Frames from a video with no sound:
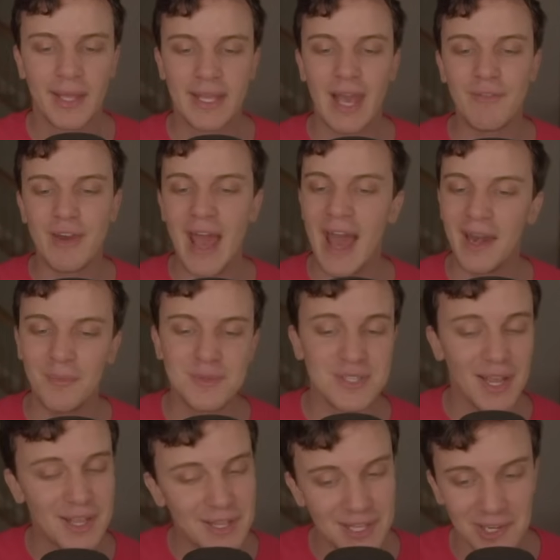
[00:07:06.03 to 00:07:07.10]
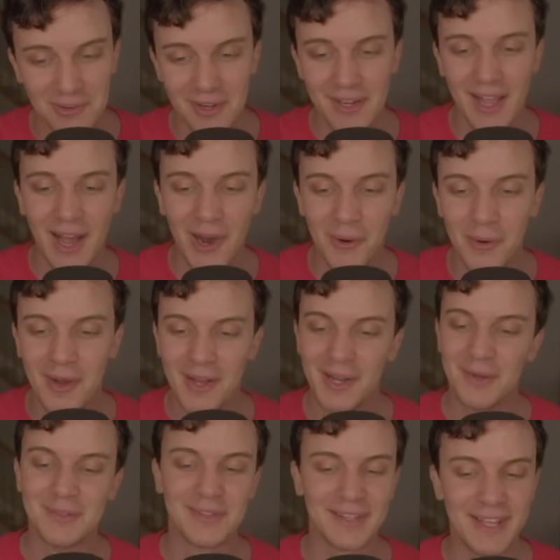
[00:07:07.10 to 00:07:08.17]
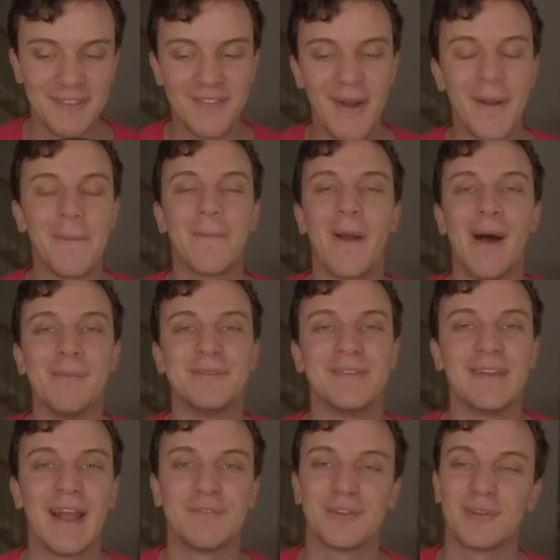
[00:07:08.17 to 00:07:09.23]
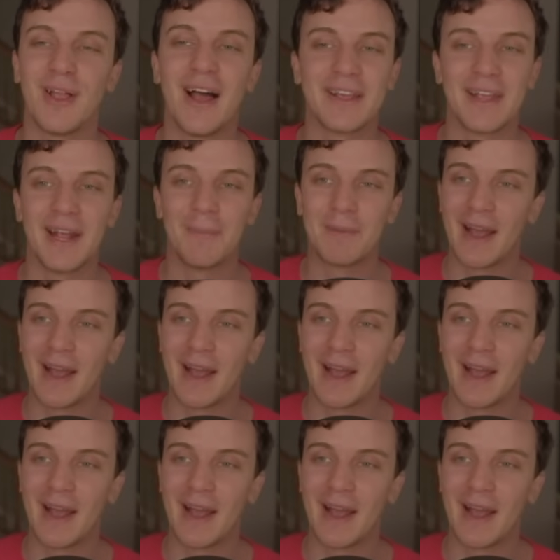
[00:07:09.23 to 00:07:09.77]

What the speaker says: Kevin Adams, a year ago, was looking very promising after locking up